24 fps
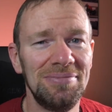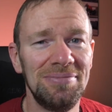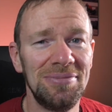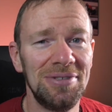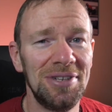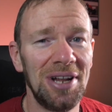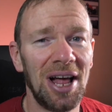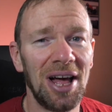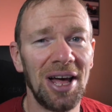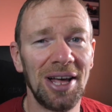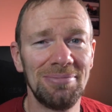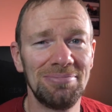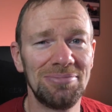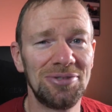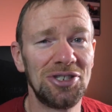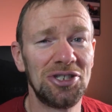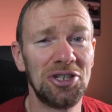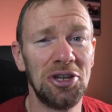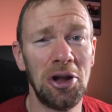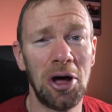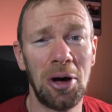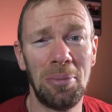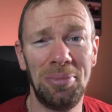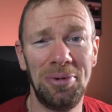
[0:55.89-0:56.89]
like
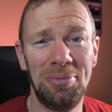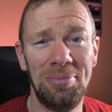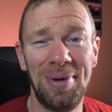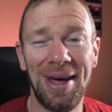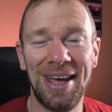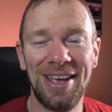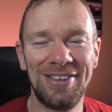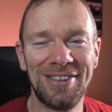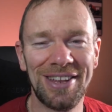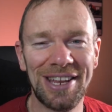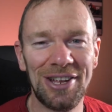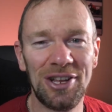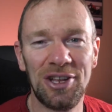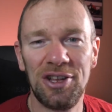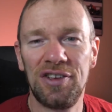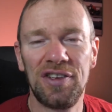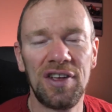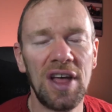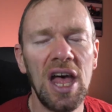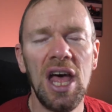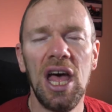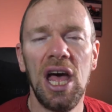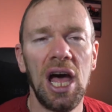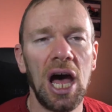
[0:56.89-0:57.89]
snubbed basically.
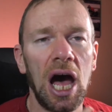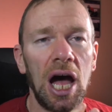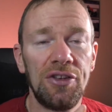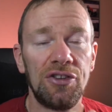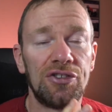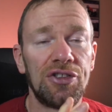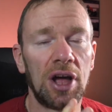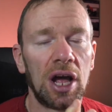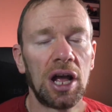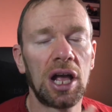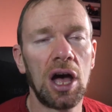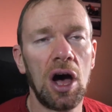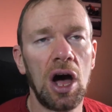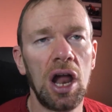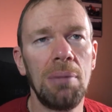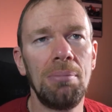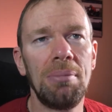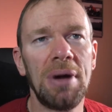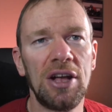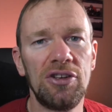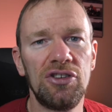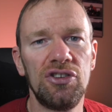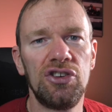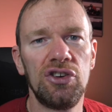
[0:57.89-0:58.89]
I can't
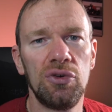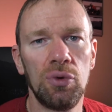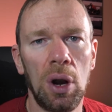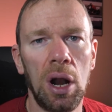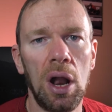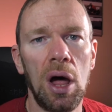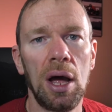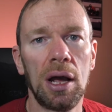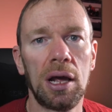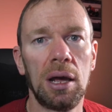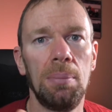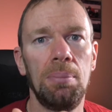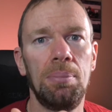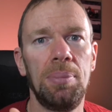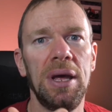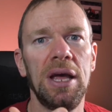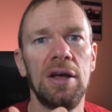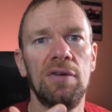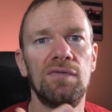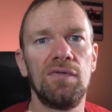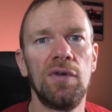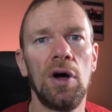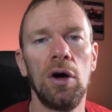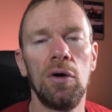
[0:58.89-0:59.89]
imagine she would like a
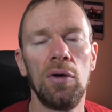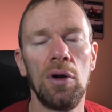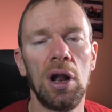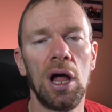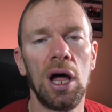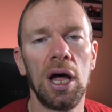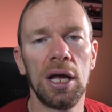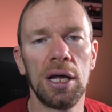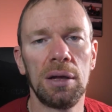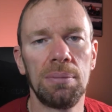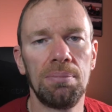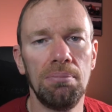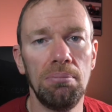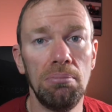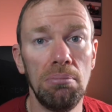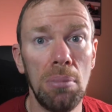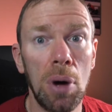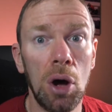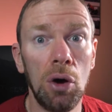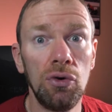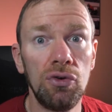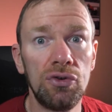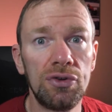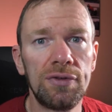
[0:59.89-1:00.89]
big phone like
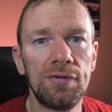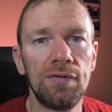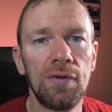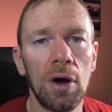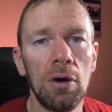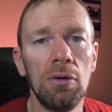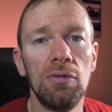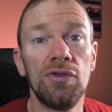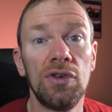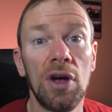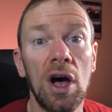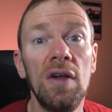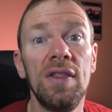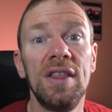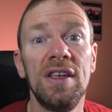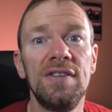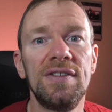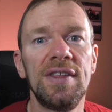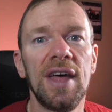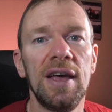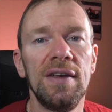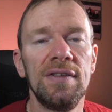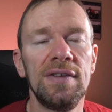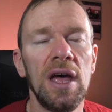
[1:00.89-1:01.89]
most phones are these
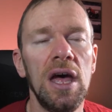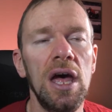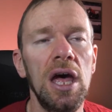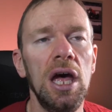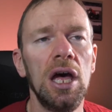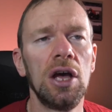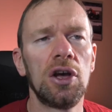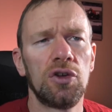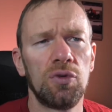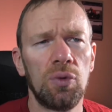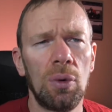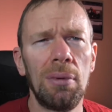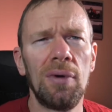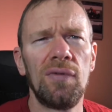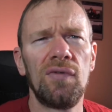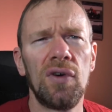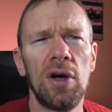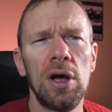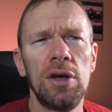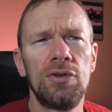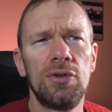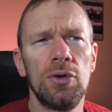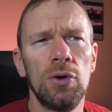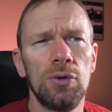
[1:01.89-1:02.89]
days, because one of my
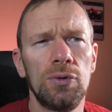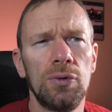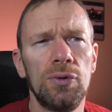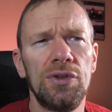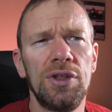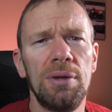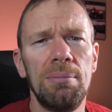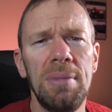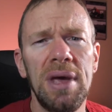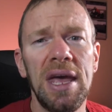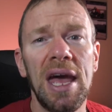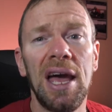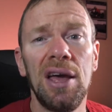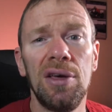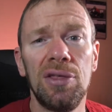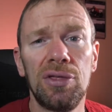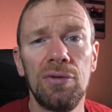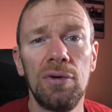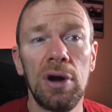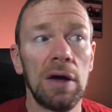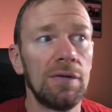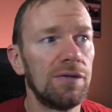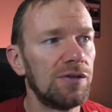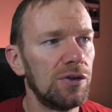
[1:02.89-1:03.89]
first thoughts was the Mi
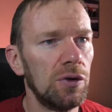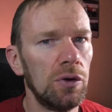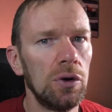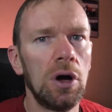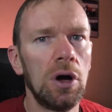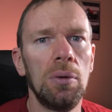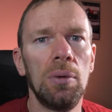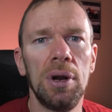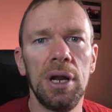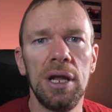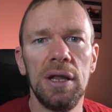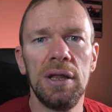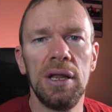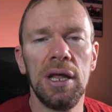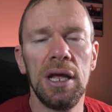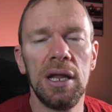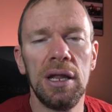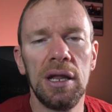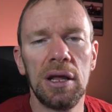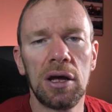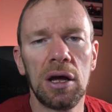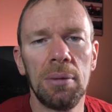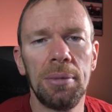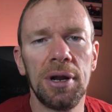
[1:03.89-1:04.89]
A3. I've still one
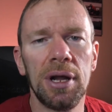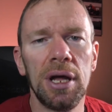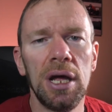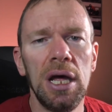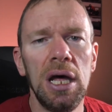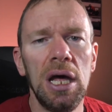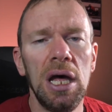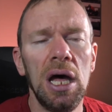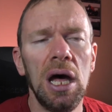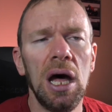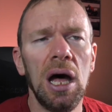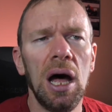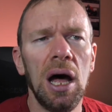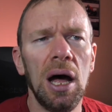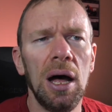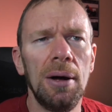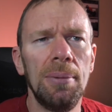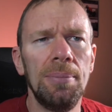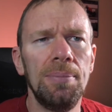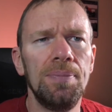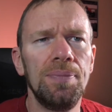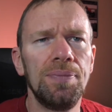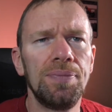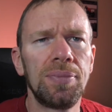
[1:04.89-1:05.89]
in the cupboard,
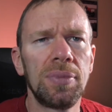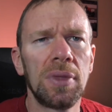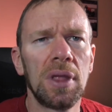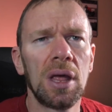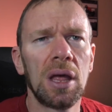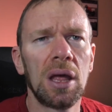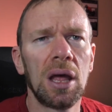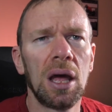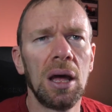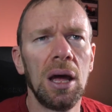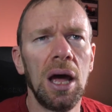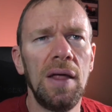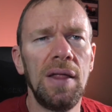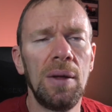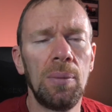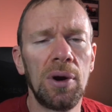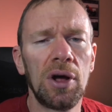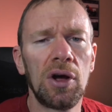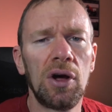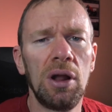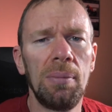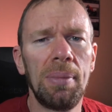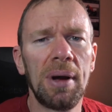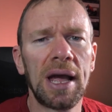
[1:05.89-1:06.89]
and then when
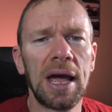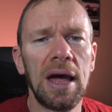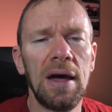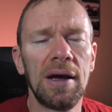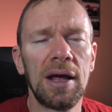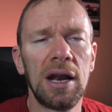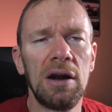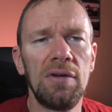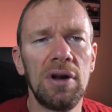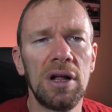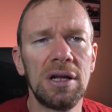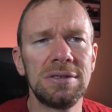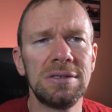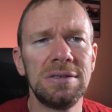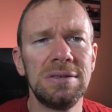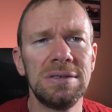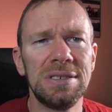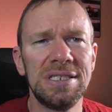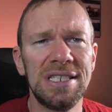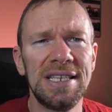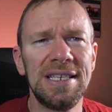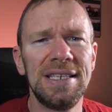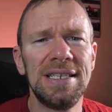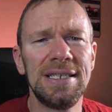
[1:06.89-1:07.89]
I got it back out again, I realized, oh,
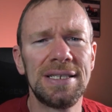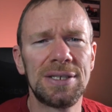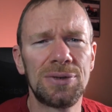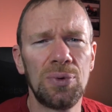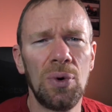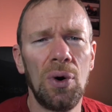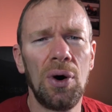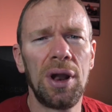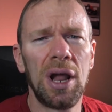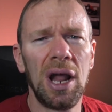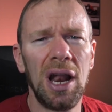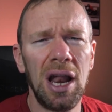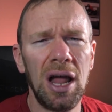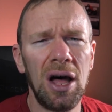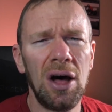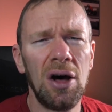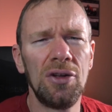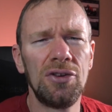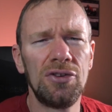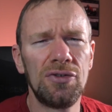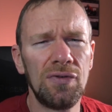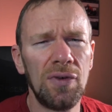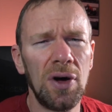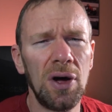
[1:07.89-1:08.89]
this is quite a
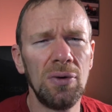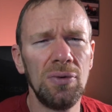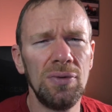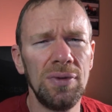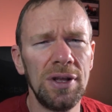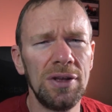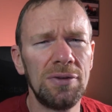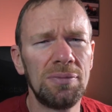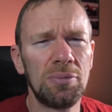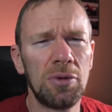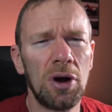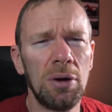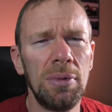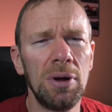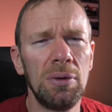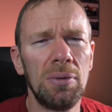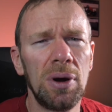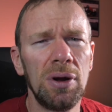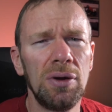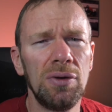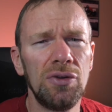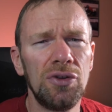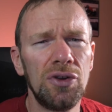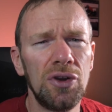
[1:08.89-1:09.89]
large phone, this probably
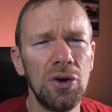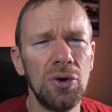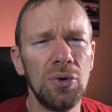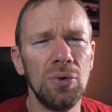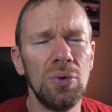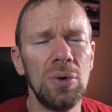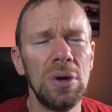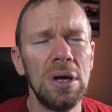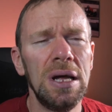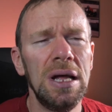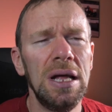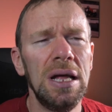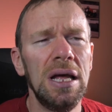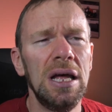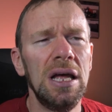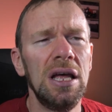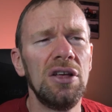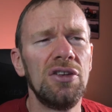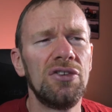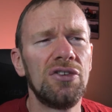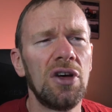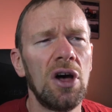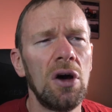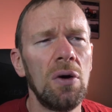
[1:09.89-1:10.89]
won't do.
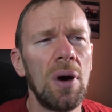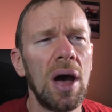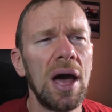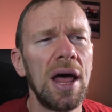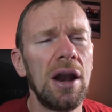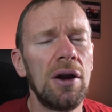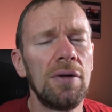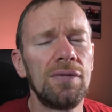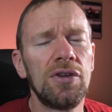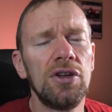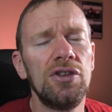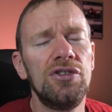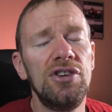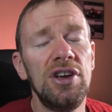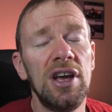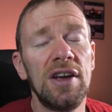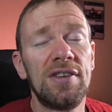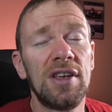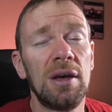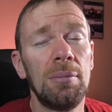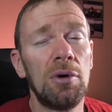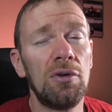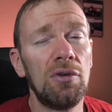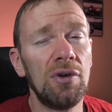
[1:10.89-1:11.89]
So I headed off to
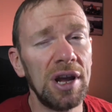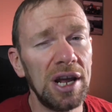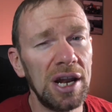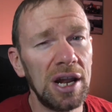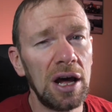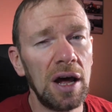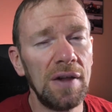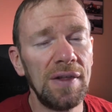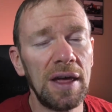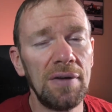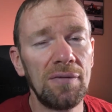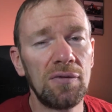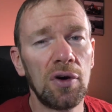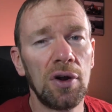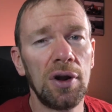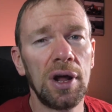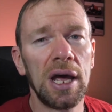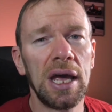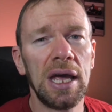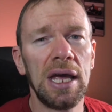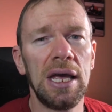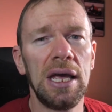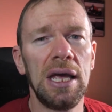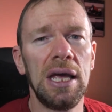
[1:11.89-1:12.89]
GSM Arena and they've got
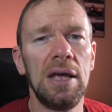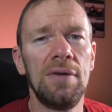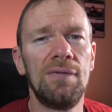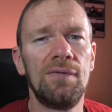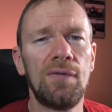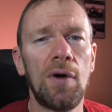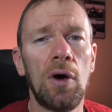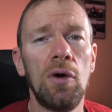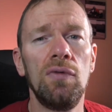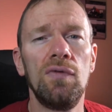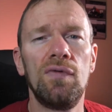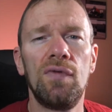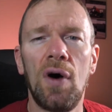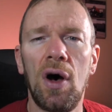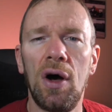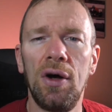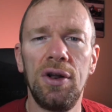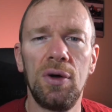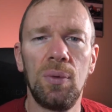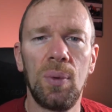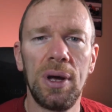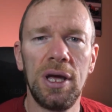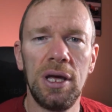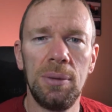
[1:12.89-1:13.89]
a phone
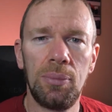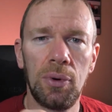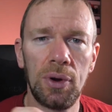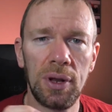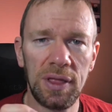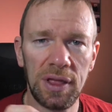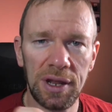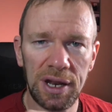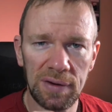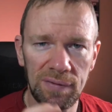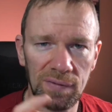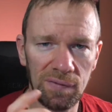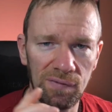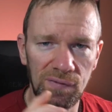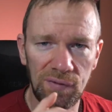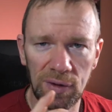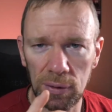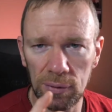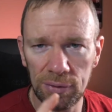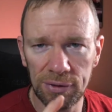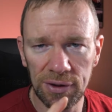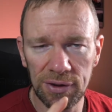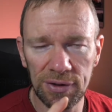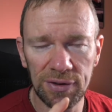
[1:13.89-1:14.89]
finder where you put in the different
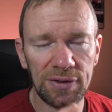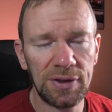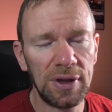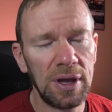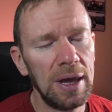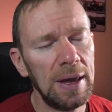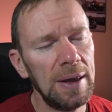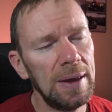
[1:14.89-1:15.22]
filters,